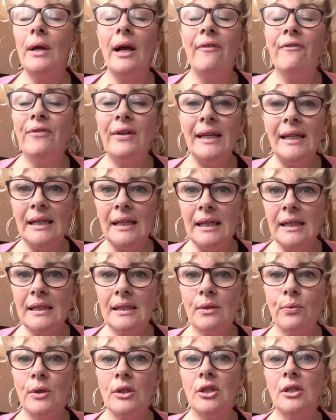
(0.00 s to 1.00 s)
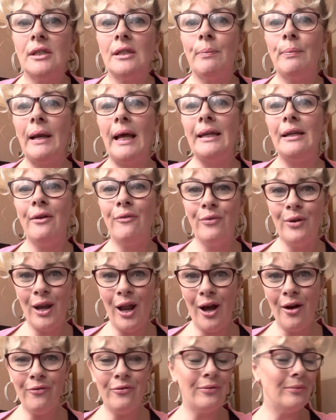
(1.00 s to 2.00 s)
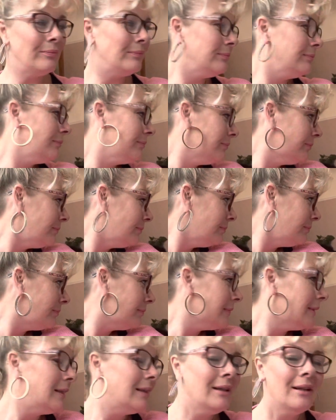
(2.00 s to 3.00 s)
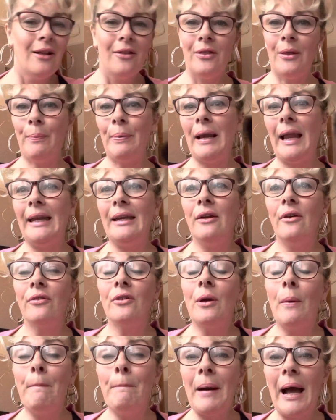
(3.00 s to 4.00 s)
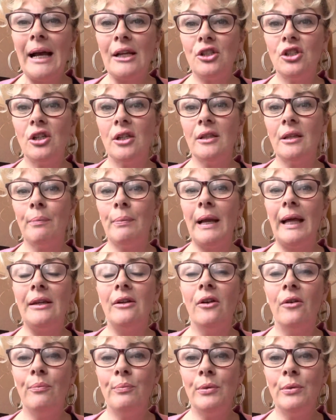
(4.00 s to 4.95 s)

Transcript: Venus, which is the planet of love, the planet of compassion, the planet of